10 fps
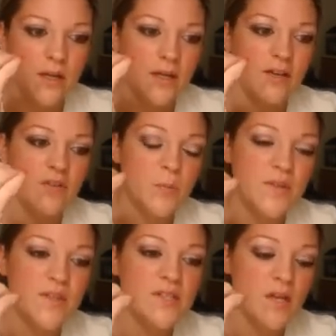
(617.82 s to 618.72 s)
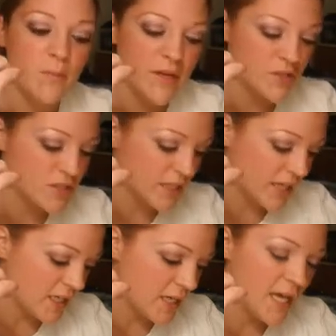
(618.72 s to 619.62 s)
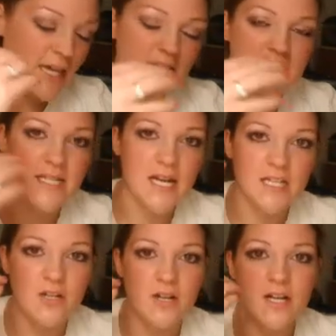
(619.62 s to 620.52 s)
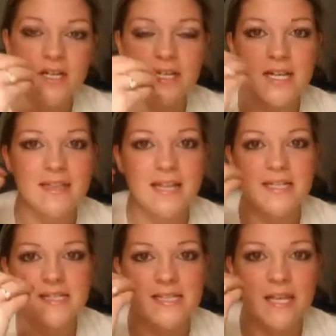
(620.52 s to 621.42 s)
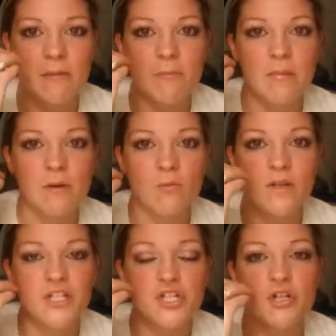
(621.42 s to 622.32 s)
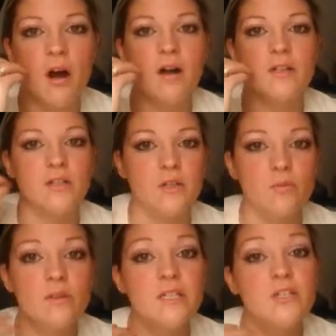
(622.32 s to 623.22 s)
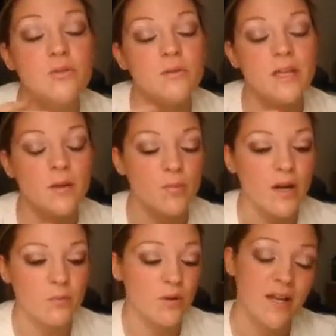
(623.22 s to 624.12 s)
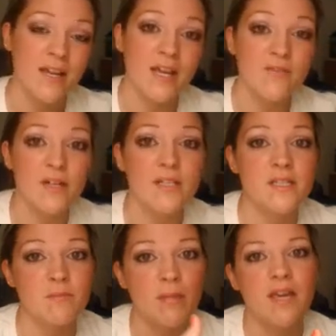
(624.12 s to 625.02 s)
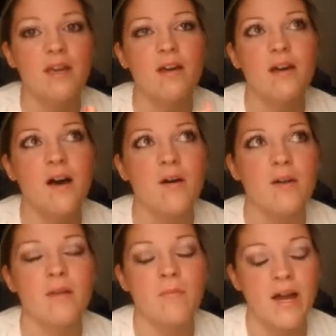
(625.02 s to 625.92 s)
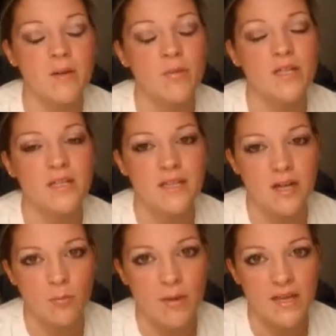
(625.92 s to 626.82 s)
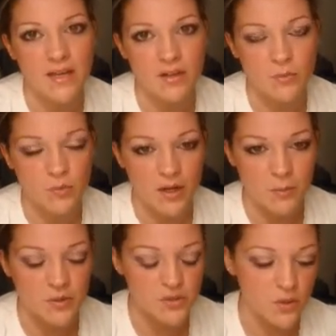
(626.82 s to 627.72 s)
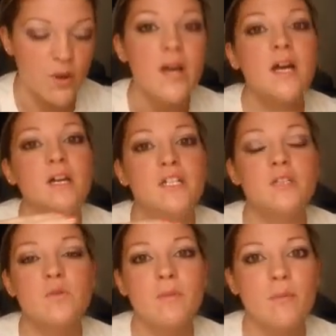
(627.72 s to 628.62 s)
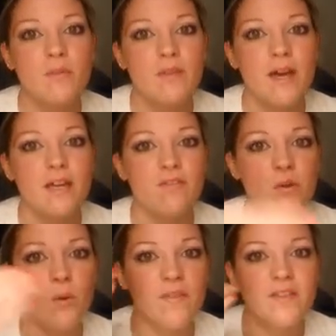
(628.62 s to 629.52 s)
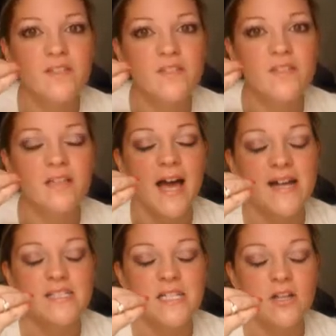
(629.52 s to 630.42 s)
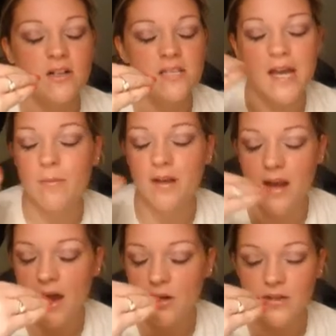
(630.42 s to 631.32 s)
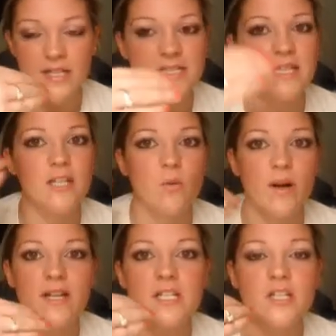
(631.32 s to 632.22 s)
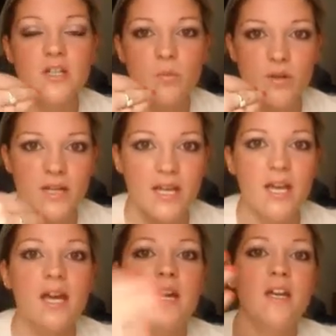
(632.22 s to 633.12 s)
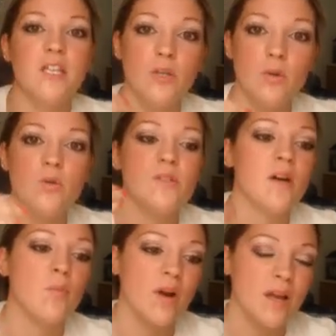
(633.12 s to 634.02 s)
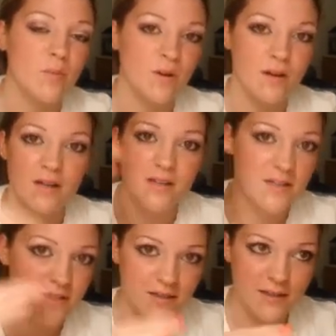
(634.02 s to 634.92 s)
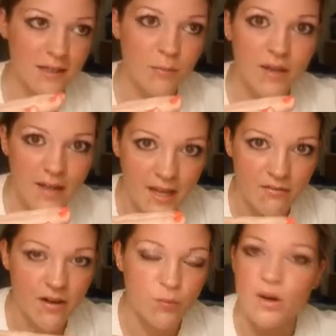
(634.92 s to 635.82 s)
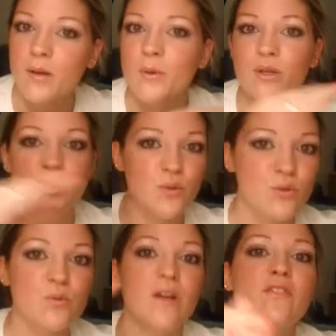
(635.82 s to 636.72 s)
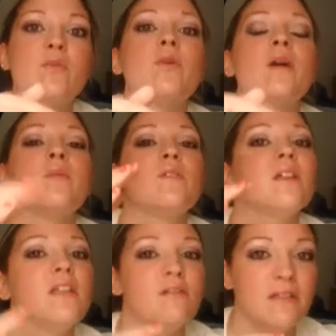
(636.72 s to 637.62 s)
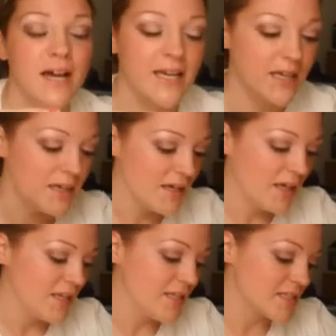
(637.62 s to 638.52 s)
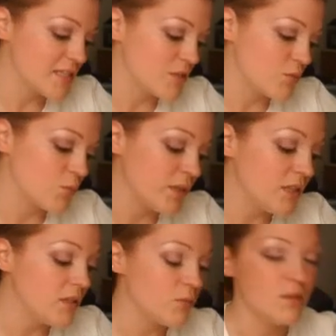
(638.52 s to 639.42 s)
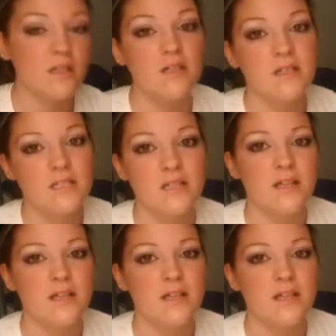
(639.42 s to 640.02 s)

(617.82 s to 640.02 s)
If you put this on bare skin, you're not going to get that same rich color. You really do need a primer, and Avon doesn't make, in my opinion, they don't make a good primer. So just remember that if you want this to last a long time and not crease and you want it to look pretty, use a primer, and it doesn't need to be an Avon primer. Use whatever primer that you like. This is a really, really good deal.